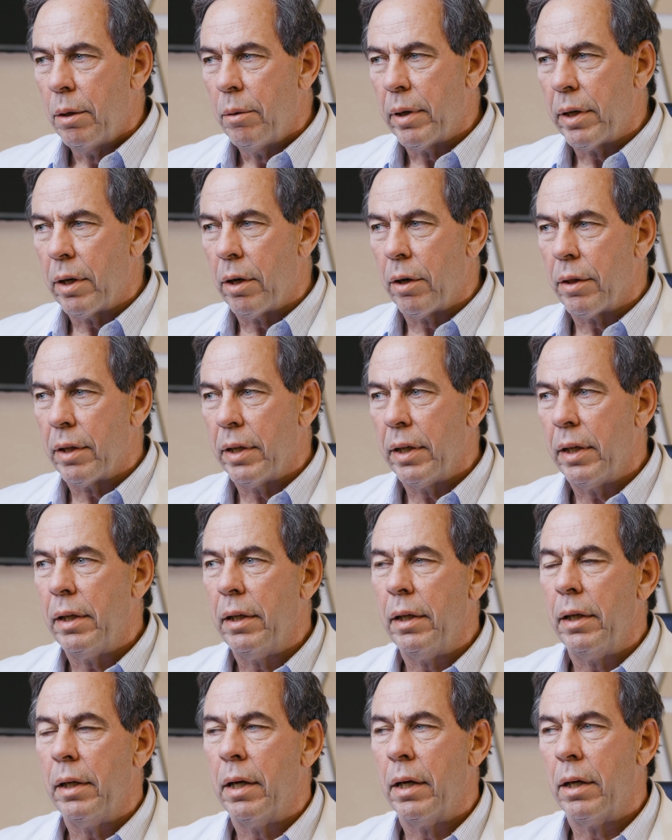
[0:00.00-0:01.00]
What are
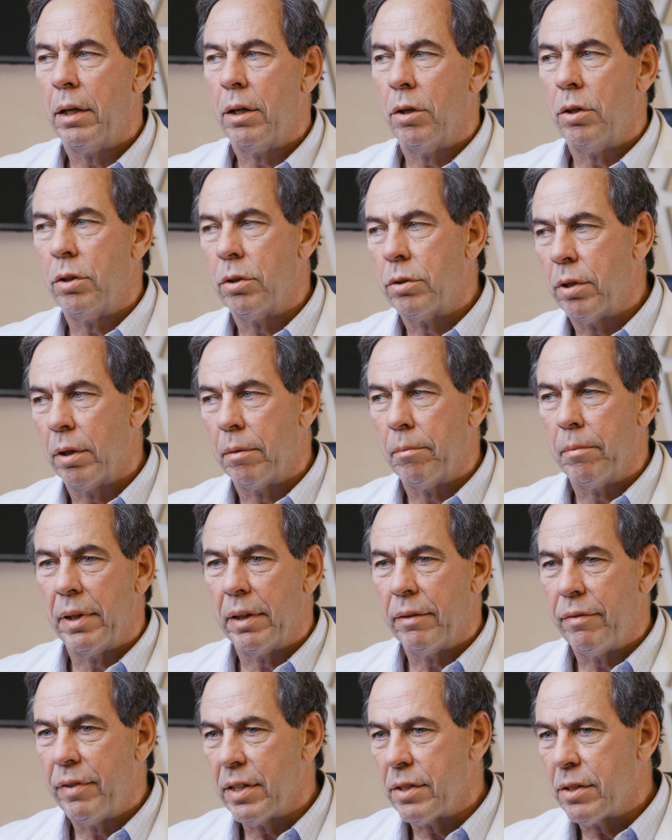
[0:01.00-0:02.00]
the long-term
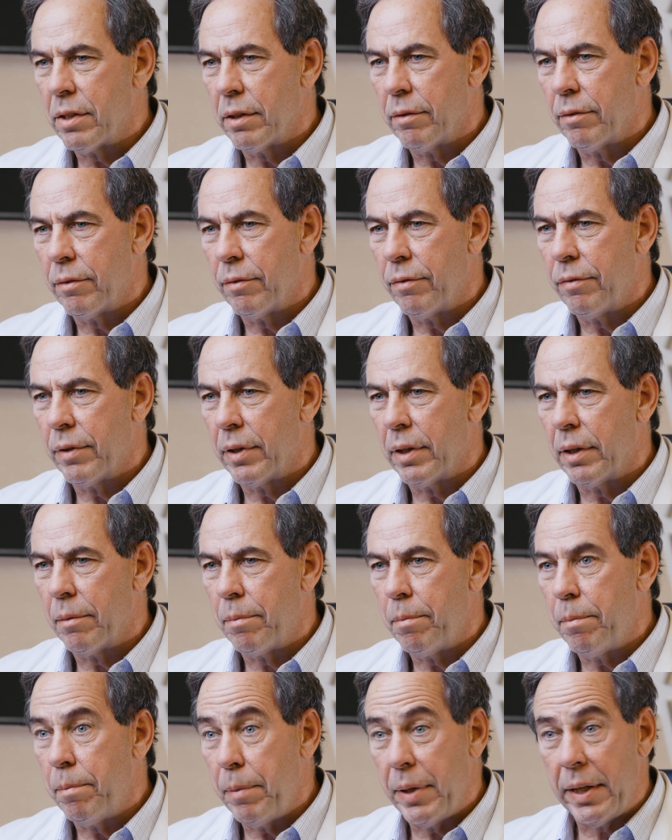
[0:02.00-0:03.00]
benefits of
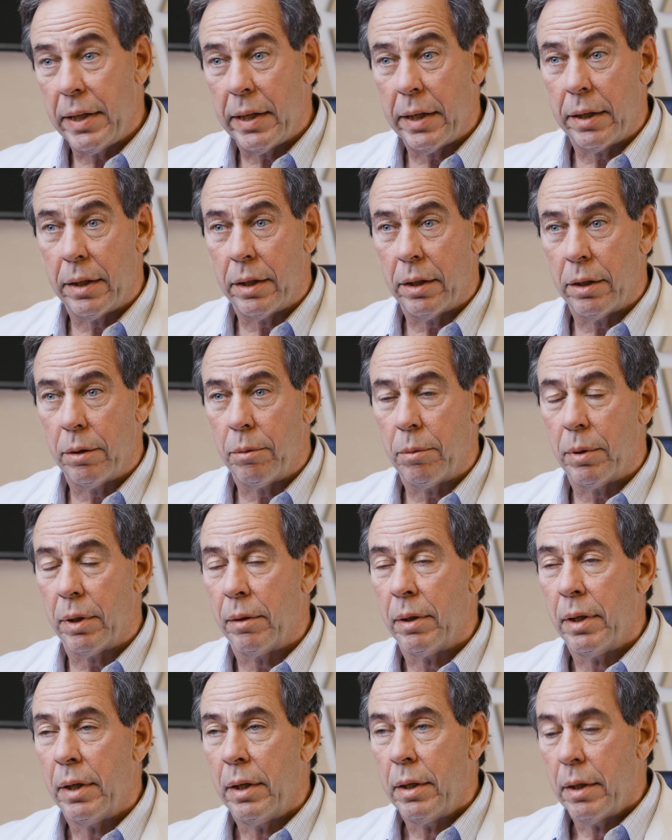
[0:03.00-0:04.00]
PAO?
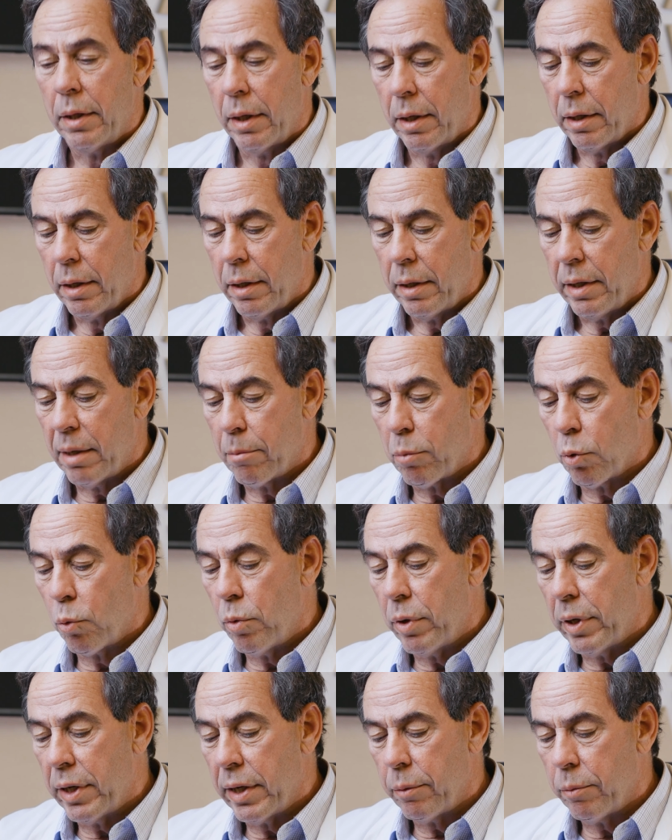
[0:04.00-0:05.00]
Well, number
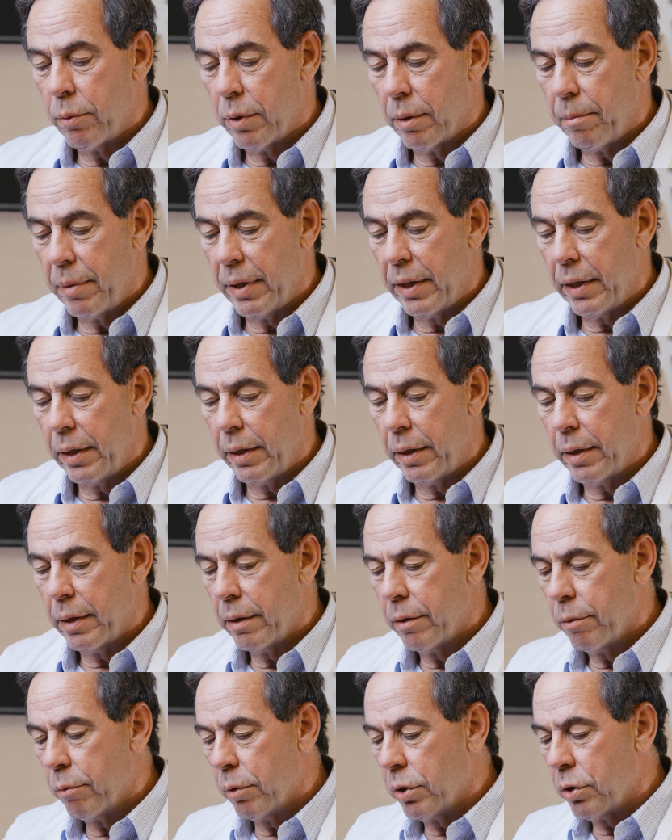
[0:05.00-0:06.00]
one would be
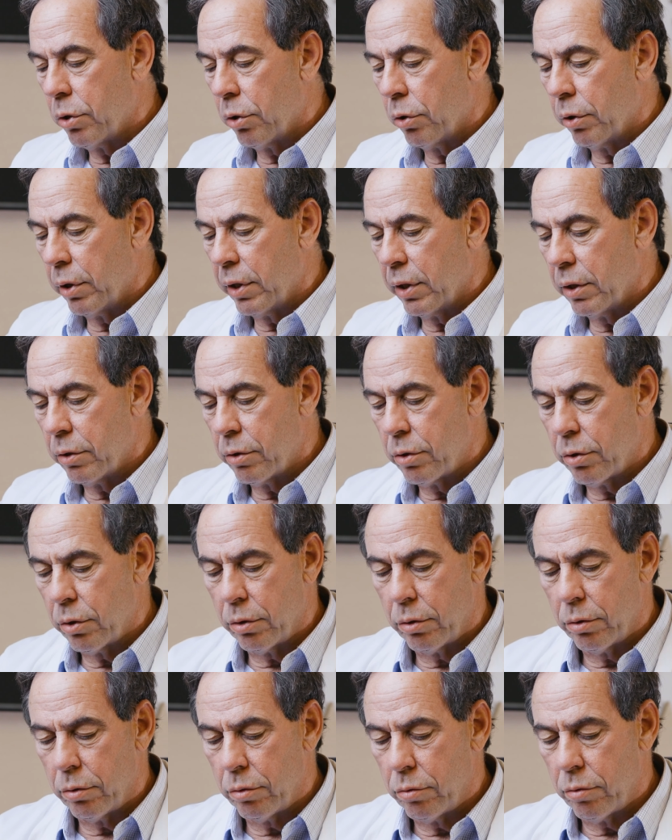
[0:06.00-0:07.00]
returning
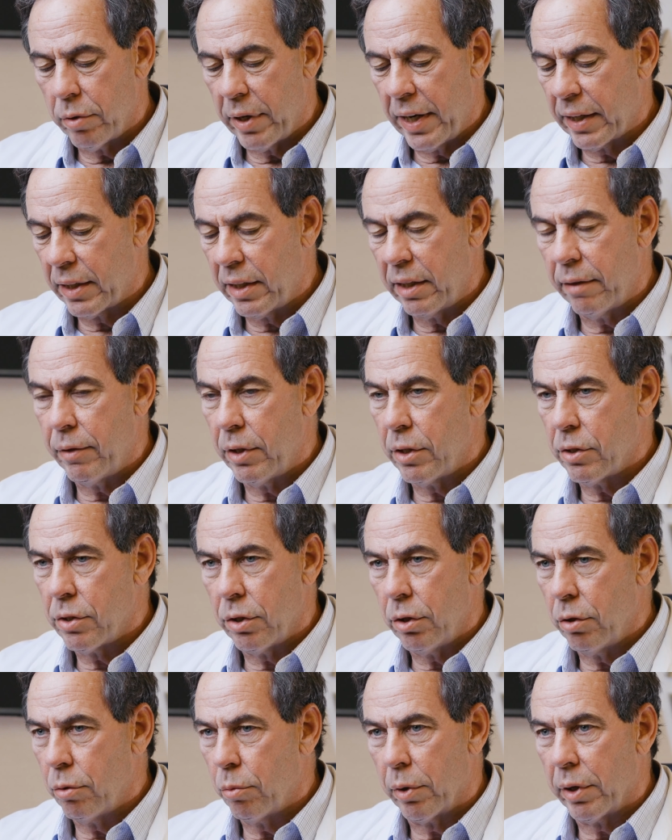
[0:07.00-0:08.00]
to activities
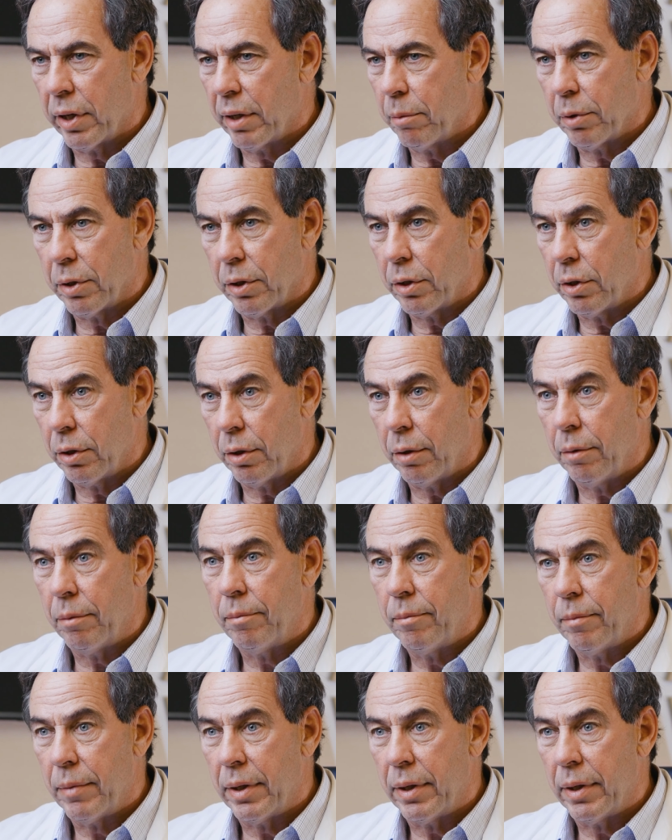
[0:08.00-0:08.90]
that you weren't able to do.